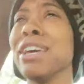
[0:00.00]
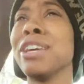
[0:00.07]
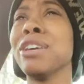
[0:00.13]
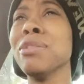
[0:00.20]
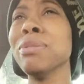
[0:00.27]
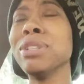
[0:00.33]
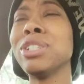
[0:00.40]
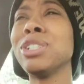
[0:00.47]

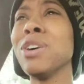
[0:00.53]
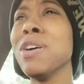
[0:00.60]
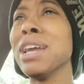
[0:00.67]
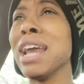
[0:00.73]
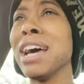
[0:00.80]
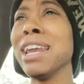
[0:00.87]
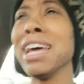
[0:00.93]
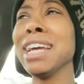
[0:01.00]
you were showing
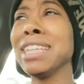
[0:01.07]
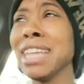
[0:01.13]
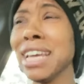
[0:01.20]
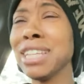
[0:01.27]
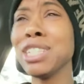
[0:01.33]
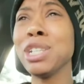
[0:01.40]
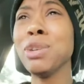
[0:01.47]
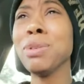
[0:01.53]
out like
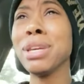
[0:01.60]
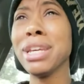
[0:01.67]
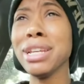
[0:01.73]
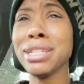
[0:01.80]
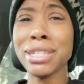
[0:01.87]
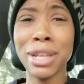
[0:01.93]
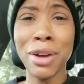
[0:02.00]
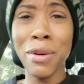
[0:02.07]
that 2
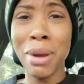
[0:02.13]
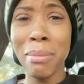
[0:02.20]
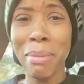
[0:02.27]
years ago in